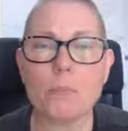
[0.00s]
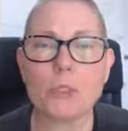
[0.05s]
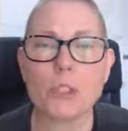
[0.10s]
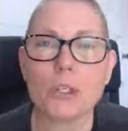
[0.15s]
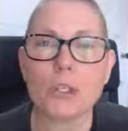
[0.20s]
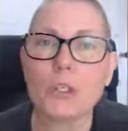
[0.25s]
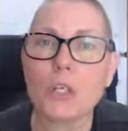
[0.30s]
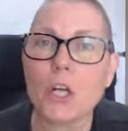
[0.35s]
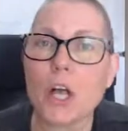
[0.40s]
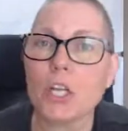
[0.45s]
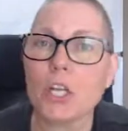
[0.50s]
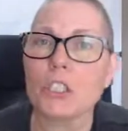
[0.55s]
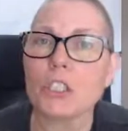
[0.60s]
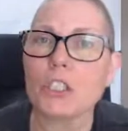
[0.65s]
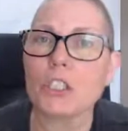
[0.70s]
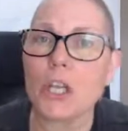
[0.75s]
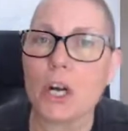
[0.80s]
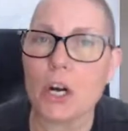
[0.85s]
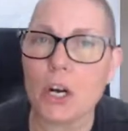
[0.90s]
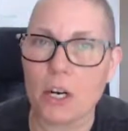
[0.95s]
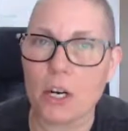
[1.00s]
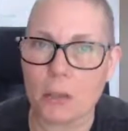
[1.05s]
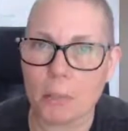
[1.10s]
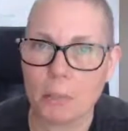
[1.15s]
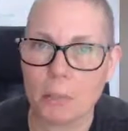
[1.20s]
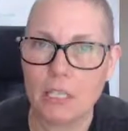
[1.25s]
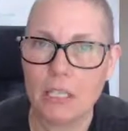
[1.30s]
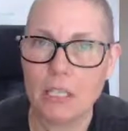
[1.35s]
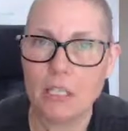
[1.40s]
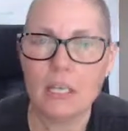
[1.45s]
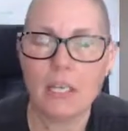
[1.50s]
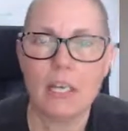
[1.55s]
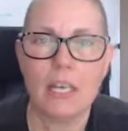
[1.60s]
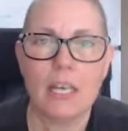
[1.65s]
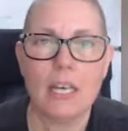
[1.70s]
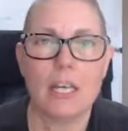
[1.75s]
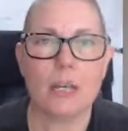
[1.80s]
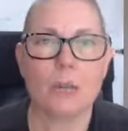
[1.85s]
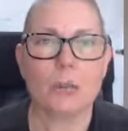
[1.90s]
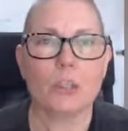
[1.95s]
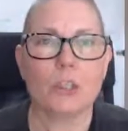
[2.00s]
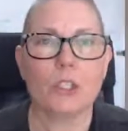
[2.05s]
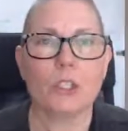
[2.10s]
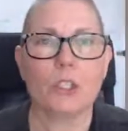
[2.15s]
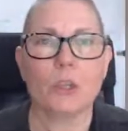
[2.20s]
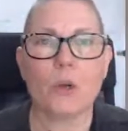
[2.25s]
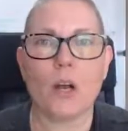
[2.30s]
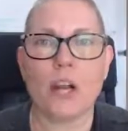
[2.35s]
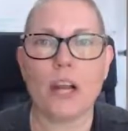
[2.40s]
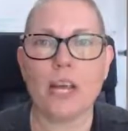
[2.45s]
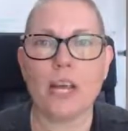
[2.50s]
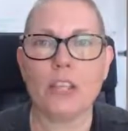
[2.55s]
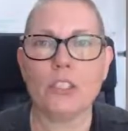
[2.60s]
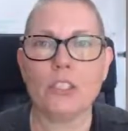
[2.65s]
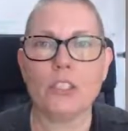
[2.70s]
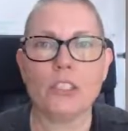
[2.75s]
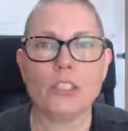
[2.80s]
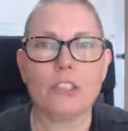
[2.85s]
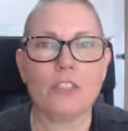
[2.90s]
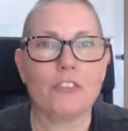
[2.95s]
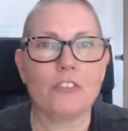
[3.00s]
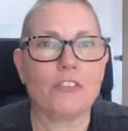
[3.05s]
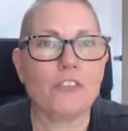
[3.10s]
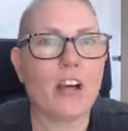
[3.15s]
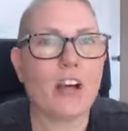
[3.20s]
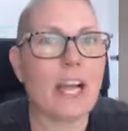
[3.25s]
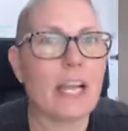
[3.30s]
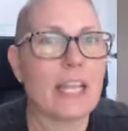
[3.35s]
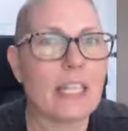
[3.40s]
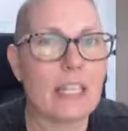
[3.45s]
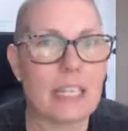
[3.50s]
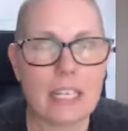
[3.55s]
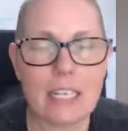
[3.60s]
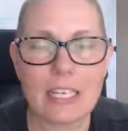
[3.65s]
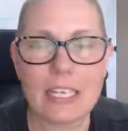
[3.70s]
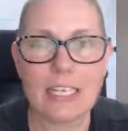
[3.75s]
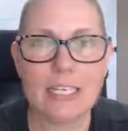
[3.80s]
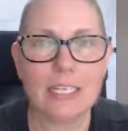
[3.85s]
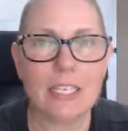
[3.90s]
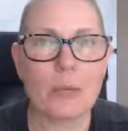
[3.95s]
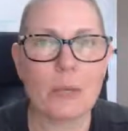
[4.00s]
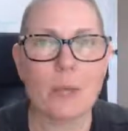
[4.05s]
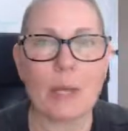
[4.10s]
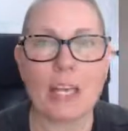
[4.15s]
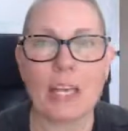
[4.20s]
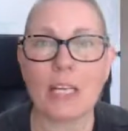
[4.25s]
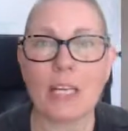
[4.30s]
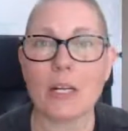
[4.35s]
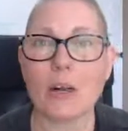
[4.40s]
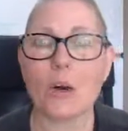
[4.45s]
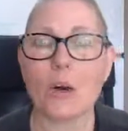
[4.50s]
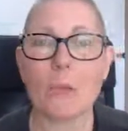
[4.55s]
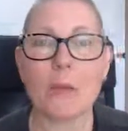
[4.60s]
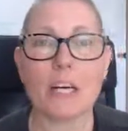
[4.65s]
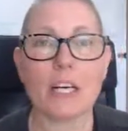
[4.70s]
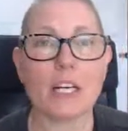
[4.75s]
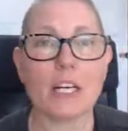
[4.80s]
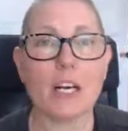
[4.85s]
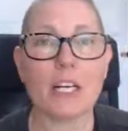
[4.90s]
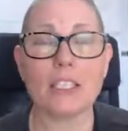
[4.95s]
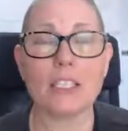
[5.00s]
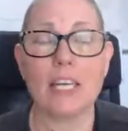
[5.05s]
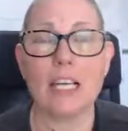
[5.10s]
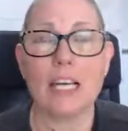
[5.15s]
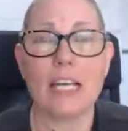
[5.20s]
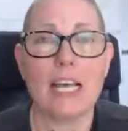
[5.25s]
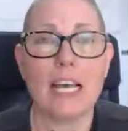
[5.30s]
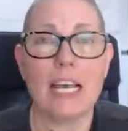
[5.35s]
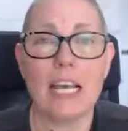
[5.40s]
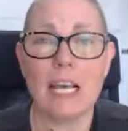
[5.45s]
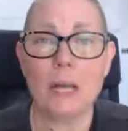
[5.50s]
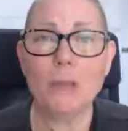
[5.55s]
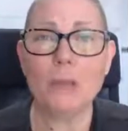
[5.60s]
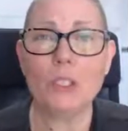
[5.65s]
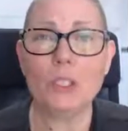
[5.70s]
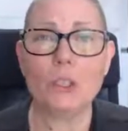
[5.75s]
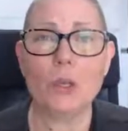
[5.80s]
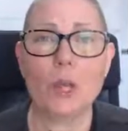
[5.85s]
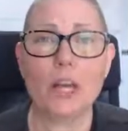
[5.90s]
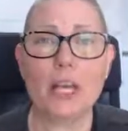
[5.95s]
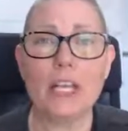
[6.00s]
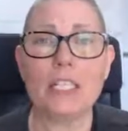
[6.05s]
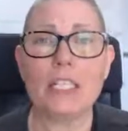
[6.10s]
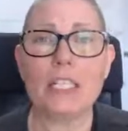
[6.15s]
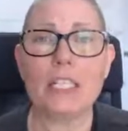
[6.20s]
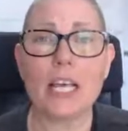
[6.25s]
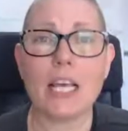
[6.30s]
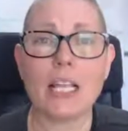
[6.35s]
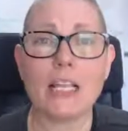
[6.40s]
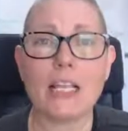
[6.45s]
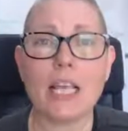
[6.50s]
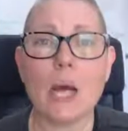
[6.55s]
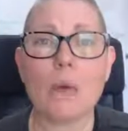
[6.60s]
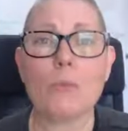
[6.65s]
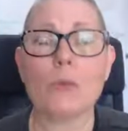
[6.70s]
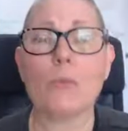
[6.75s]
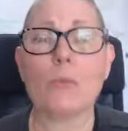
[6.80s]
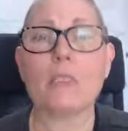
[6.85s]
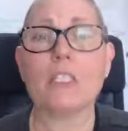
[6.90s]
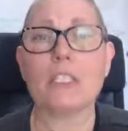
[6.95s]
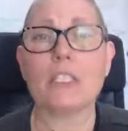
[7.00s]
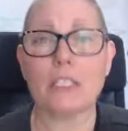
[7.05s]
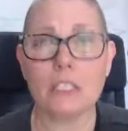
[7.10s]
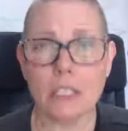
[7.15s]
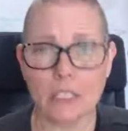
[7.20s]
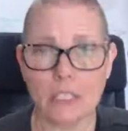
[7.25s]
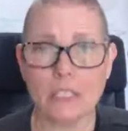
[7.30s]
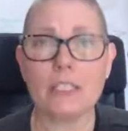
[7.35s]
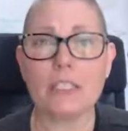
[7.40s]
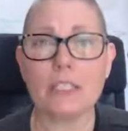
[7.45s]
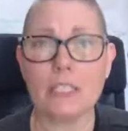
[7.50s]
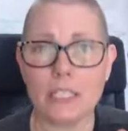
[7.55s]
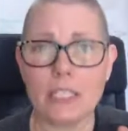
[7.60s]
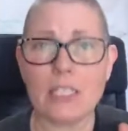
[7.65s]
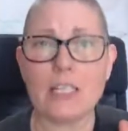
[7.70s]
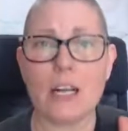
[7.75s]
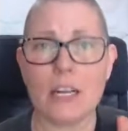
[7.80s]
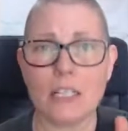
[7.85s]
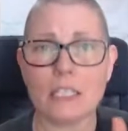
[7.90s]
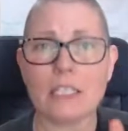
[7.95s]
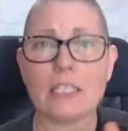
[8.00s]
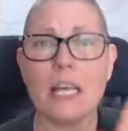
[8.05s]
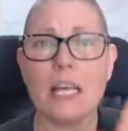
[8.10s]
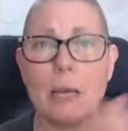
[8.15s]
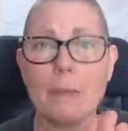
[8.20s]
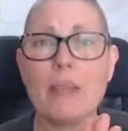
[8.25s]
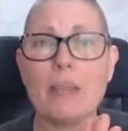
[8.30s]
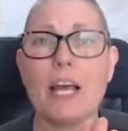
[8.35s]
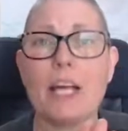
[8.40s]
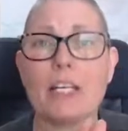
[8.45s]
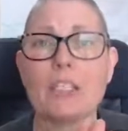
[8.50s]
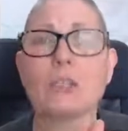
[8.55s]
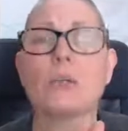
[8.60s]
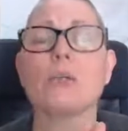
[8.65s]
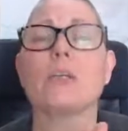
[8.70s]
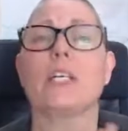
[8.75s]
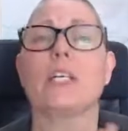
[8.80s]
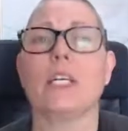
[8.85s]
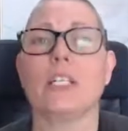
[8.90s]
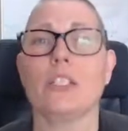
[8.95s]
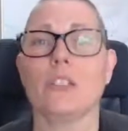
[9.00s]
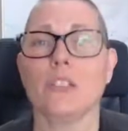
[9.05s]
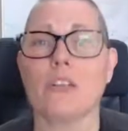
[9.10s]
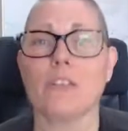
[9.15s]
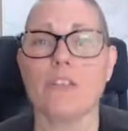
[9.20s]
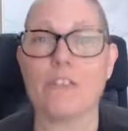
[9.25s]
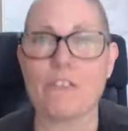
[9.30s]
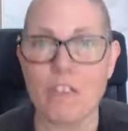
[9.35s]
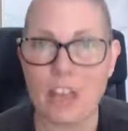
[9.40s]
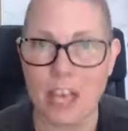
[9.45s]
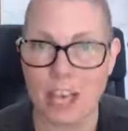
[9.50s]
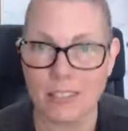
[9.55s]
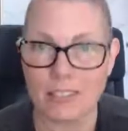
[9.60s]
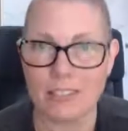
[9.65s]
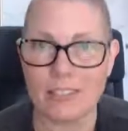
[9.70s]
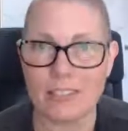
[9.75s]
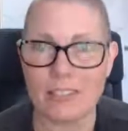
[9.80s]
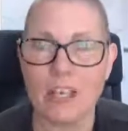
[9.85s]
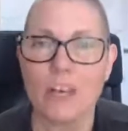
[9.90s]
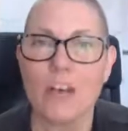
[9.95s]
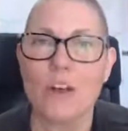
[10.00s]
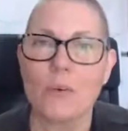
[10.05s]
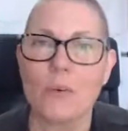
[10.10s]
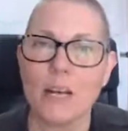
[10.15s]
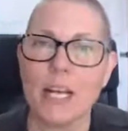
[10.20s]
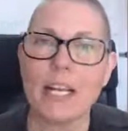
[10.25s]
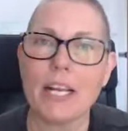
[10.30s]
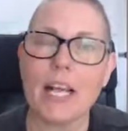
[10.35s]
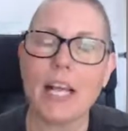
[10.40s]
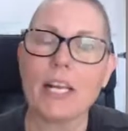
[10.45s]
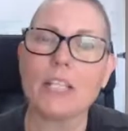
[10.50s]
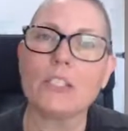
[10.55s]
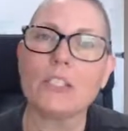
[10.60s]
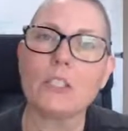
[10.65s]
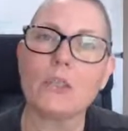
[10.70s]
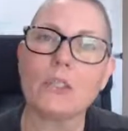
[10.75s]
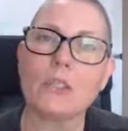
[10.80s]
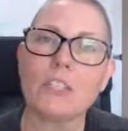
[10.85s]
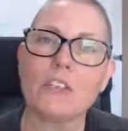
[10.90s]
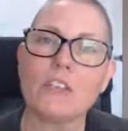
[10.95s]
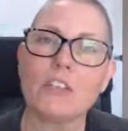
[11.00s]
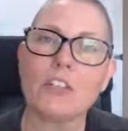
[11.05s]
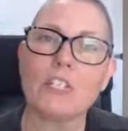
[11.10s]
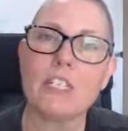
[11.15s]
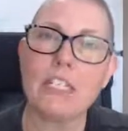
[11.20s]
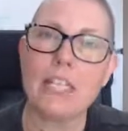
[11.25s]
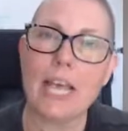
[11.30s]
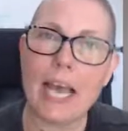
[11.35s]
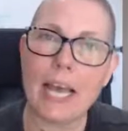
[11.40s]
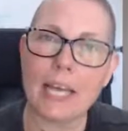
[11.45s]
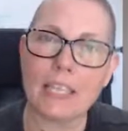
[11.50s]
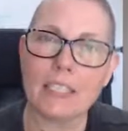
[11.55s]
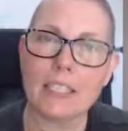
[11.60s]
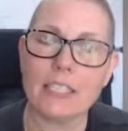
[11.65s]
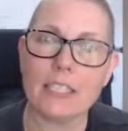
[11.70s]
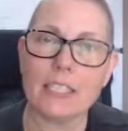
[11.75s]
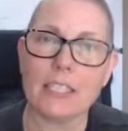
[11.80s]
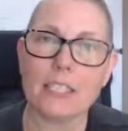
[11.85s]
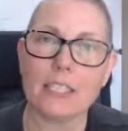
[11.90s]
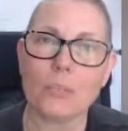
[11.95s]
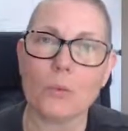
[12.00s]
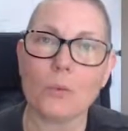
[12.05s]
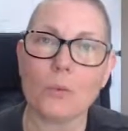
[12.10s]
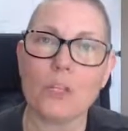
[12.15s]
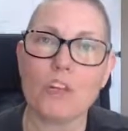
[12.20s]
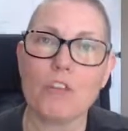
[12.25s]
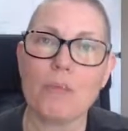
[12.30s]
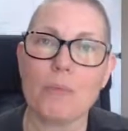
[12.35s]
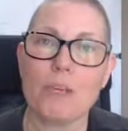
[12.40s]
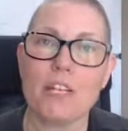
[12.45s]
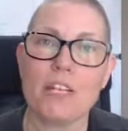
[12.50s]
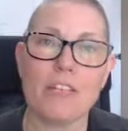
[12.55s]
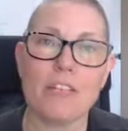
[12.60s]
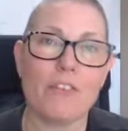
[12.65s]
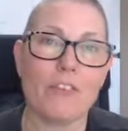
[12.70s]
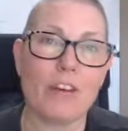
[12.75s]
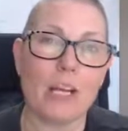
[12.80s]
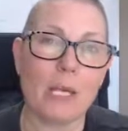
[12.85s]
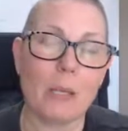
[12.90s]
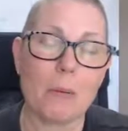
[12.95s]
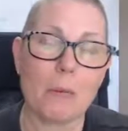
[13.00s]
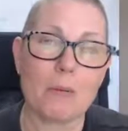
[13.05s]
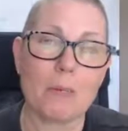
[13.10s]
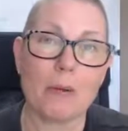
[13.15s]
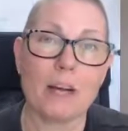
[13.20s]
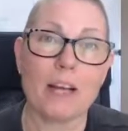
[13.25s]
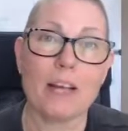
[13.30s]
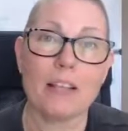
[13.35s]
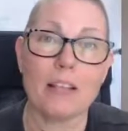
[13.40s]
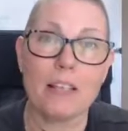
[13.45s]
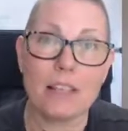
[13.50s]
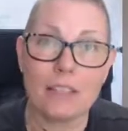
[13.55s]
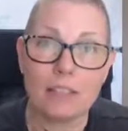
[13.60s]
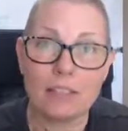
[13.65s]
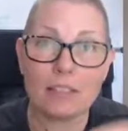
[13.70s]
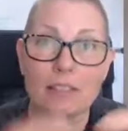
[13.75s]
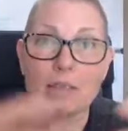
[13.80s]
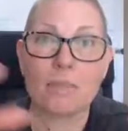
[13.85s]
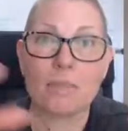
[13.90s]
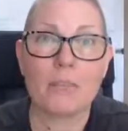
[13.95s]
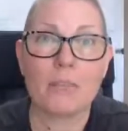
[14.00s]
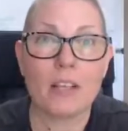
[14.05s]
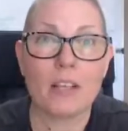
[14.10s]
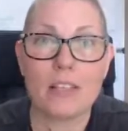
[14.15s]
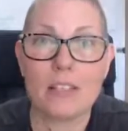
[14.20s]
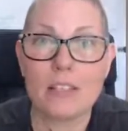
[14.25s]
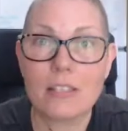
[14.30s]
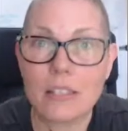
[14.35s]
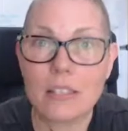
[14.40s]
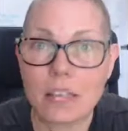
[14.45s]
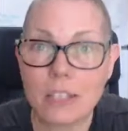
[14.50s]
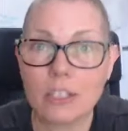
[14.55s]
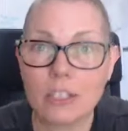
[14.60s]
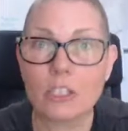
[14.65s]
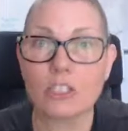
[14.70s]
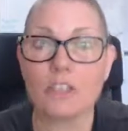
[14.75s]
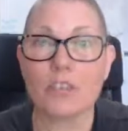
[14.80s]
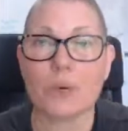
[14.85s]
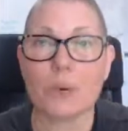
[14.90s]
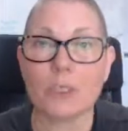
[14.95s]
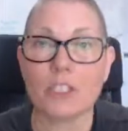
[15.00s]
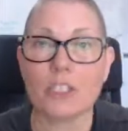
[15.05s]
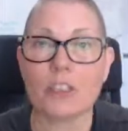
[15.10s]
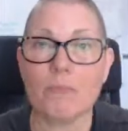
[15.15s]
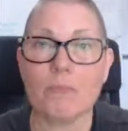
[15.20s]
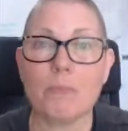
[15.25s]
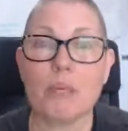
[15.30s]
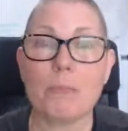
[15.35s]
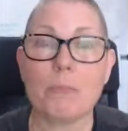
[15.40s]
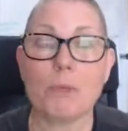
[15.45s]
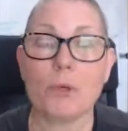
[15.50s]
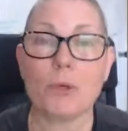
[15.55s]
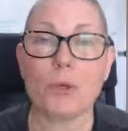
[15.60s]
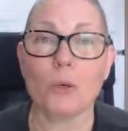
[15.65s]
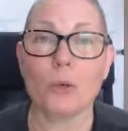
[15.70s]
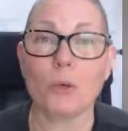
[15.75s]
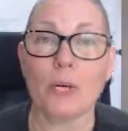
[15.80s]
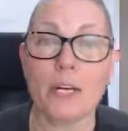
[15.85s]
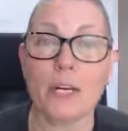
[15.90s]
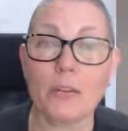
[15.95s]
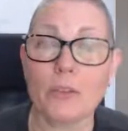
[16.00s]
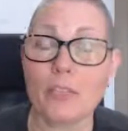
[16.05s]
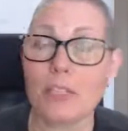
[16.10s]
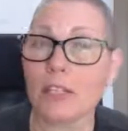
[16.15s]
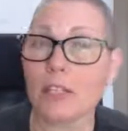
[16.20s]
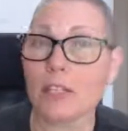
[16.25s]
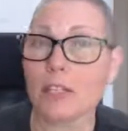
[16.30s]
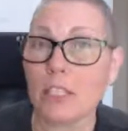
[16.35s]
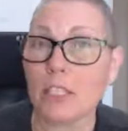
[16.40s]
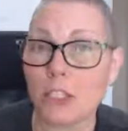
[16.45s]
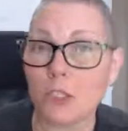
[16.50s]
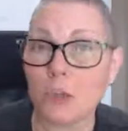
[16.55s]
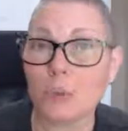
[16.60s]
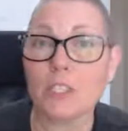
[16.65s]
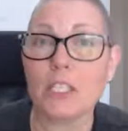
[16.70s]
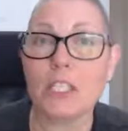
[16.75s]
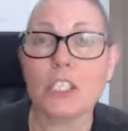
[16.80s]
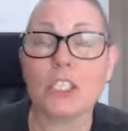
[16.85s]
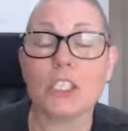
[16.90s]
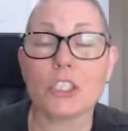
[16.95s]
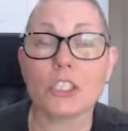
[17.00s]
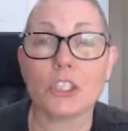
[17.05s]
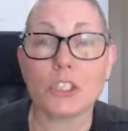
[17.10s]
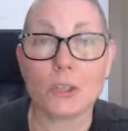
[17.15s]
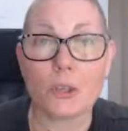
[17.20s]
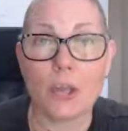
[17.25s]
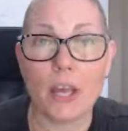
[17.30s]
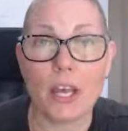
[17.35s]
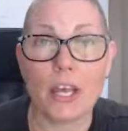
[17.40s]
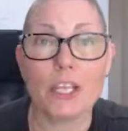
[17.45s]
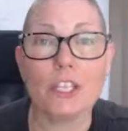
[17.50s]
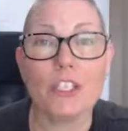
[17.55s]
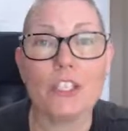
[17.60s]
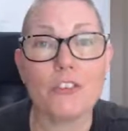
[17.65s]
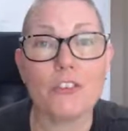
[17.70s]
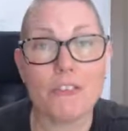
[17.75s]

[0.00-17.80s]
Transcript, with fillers: turn on charm. It was trying to find the easy way in. Oh my gosh. It was trying to get that woman to seriously not slam that door in your face, right? And so different tactics would have been developed by this sales force of people who were out there literally just trying to